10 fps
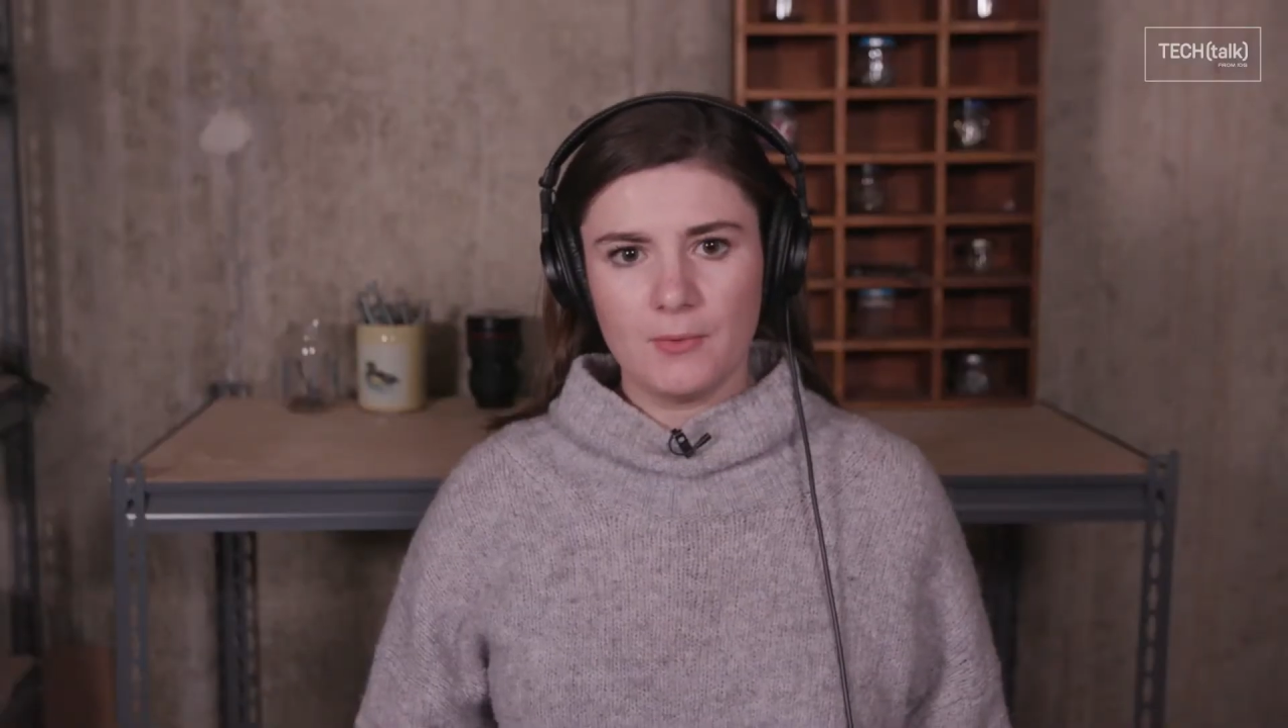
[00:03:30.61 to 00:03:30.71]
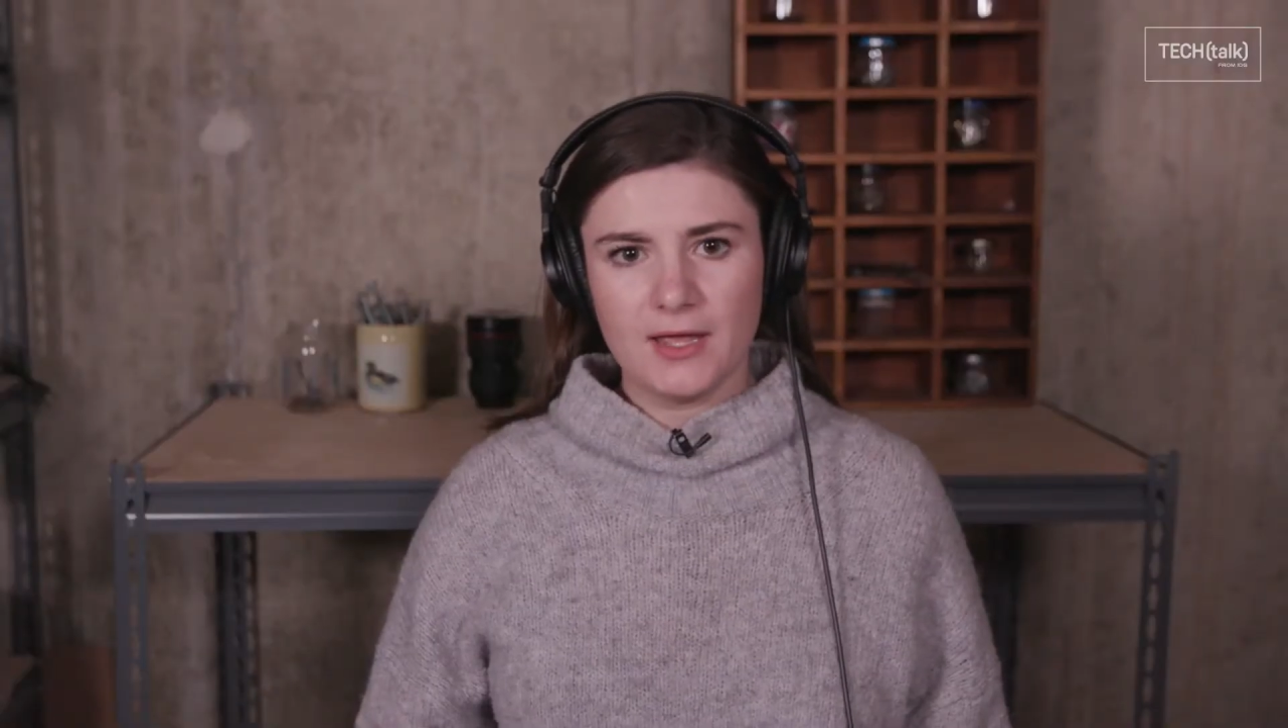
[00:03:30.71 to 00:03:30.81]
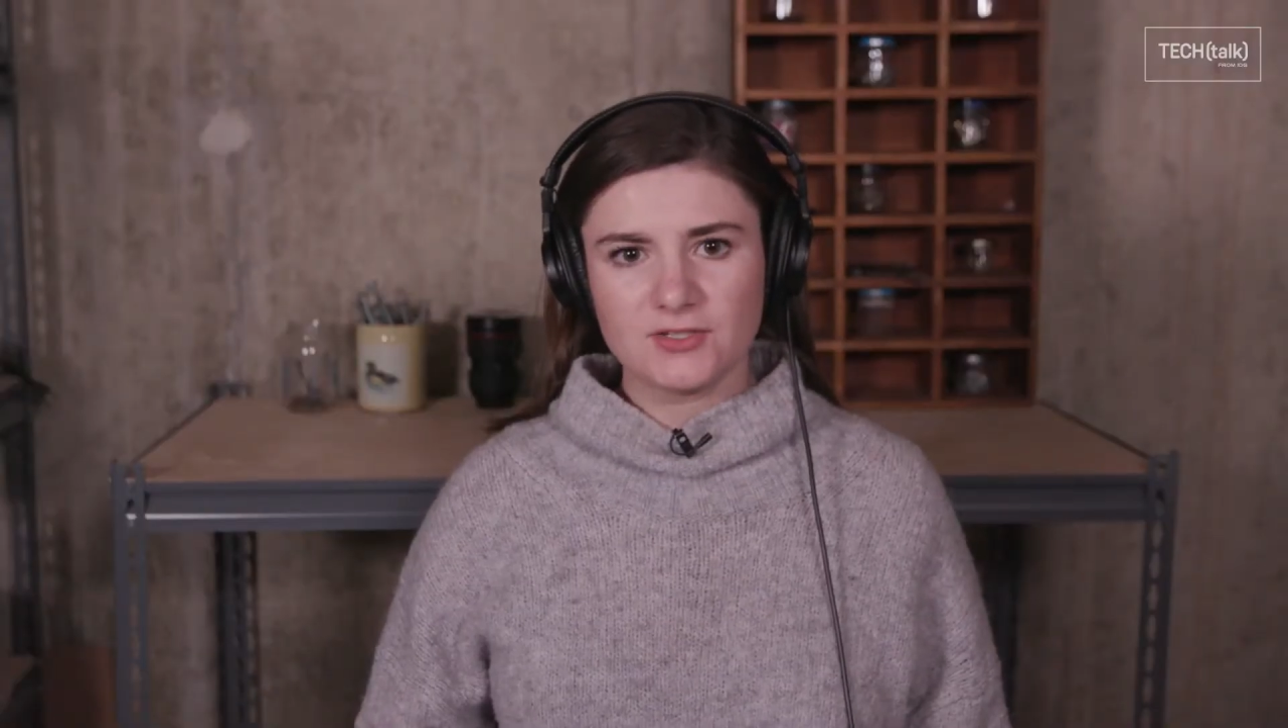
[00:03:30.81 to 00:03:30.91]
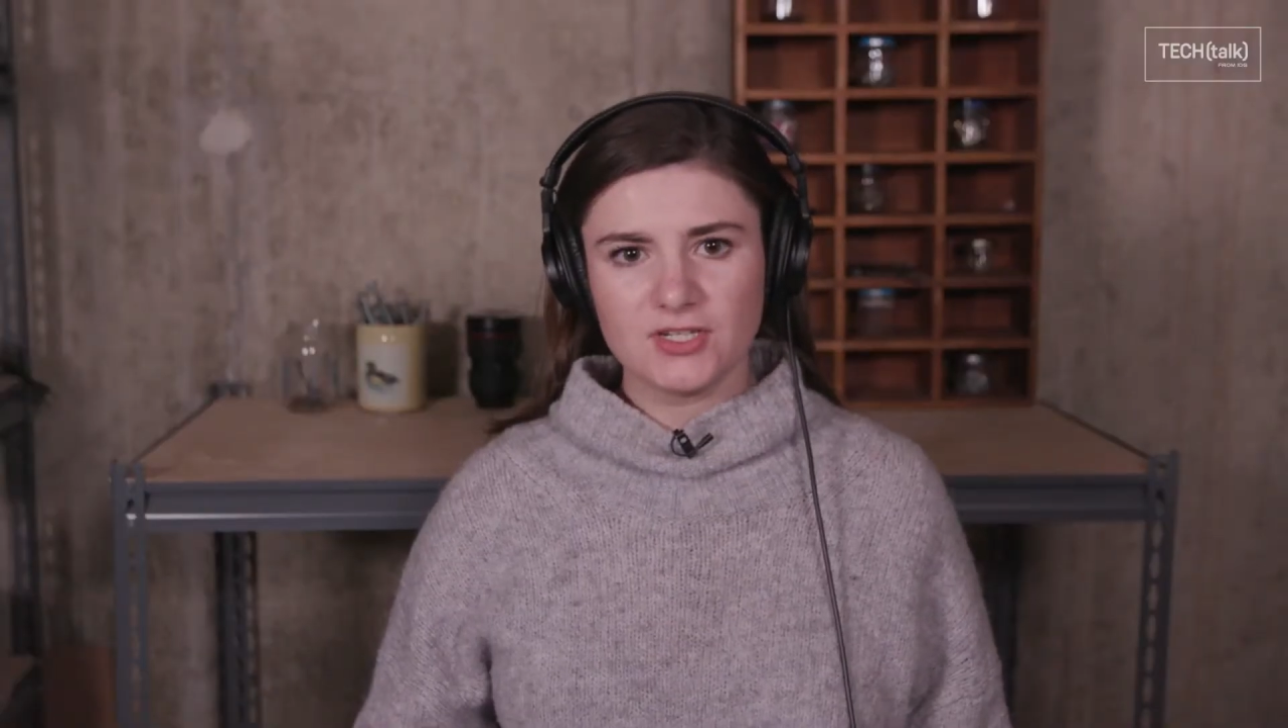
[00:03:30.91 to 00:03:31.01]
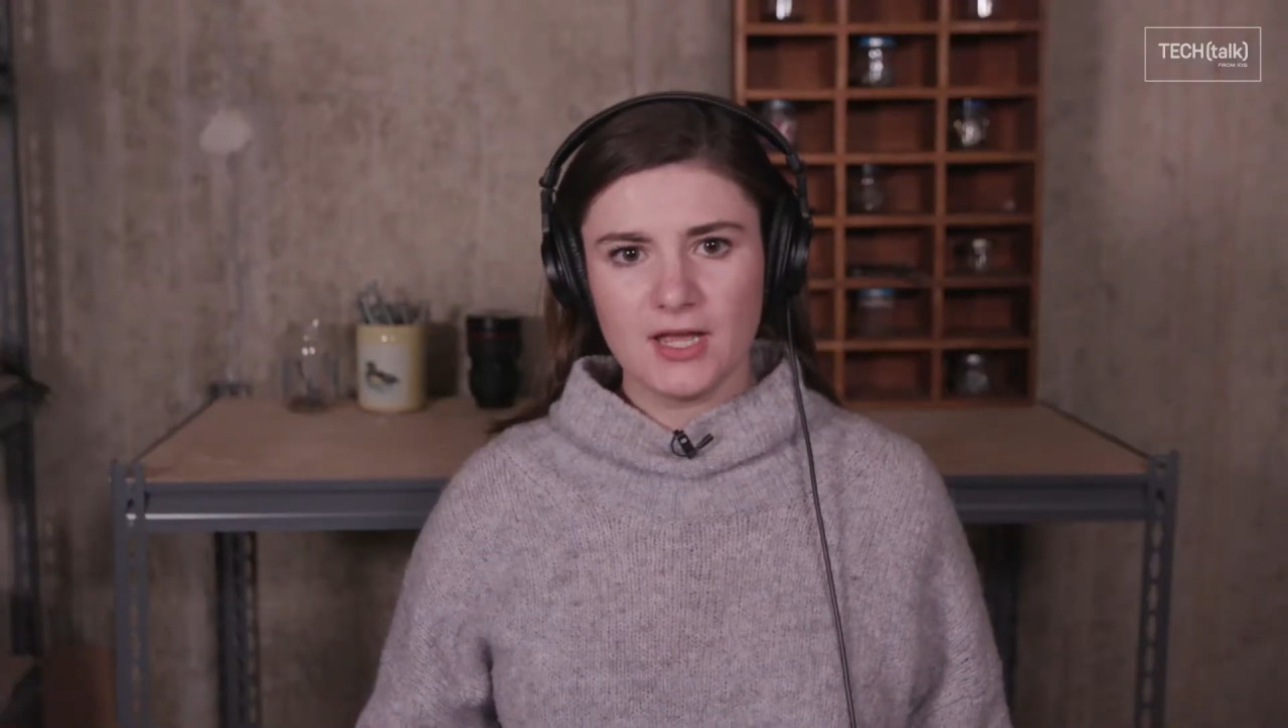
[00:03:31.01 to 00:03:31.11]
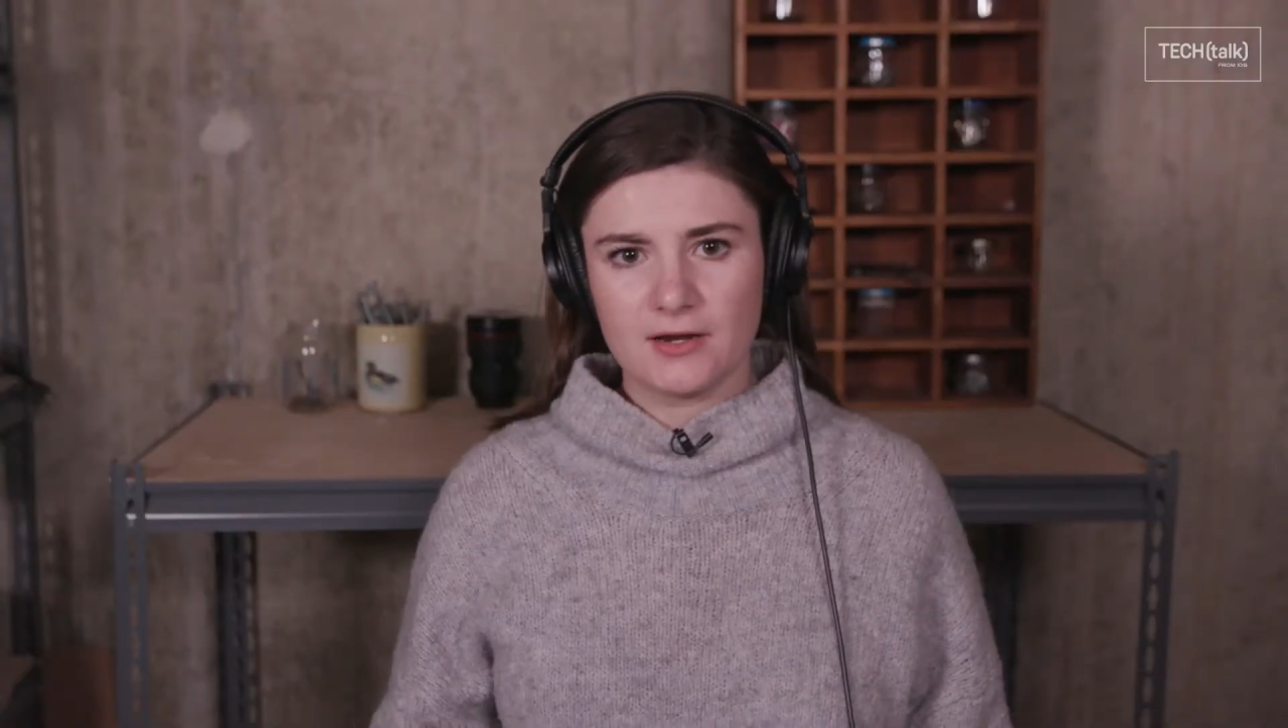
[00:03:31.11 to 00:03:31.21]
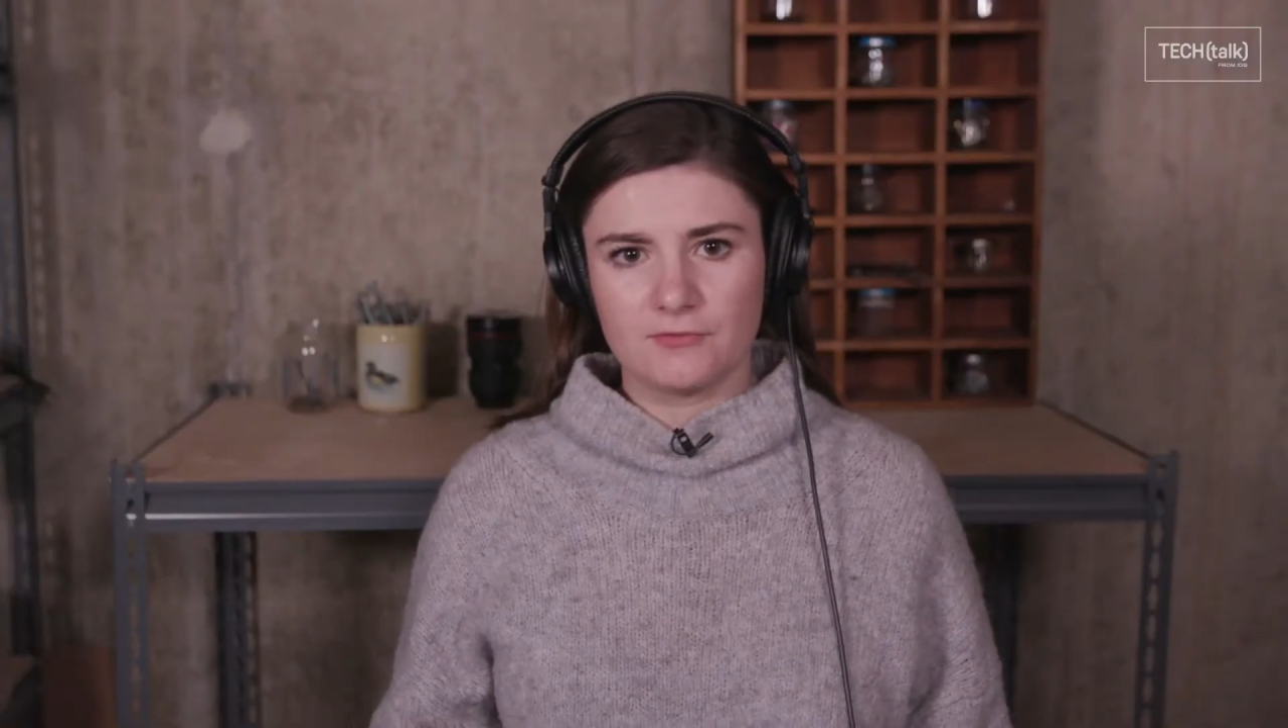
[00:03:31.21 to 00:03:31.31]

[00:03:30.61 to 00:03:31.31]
we actually had